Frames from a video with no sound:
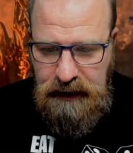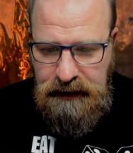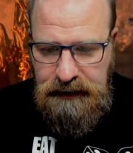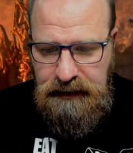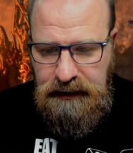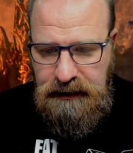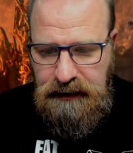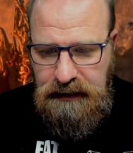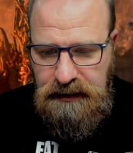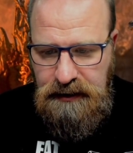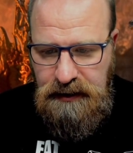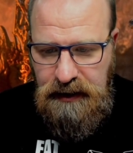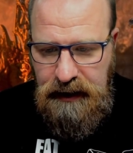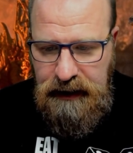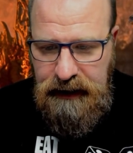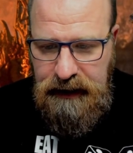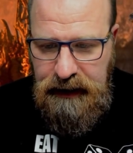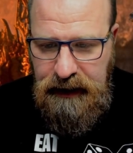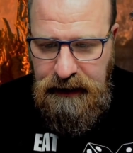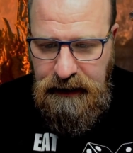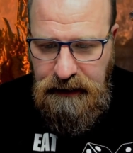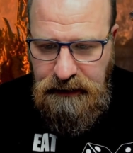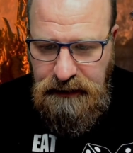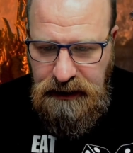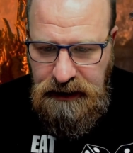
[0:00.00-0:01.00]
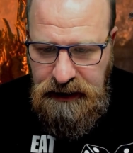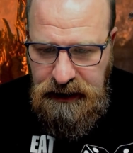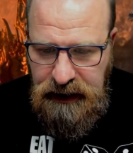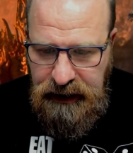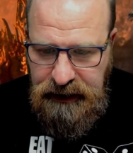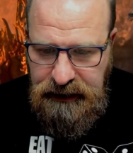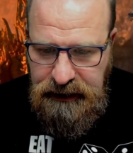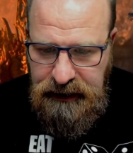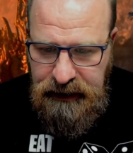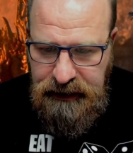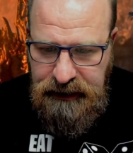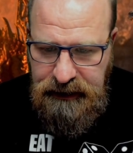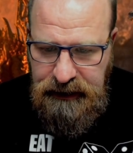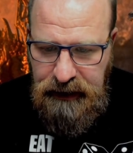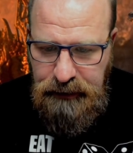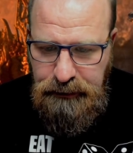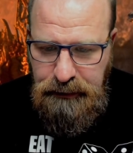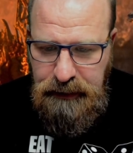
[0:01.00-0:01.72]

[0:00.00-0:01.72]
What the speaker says: just try and get those chats. Like I say,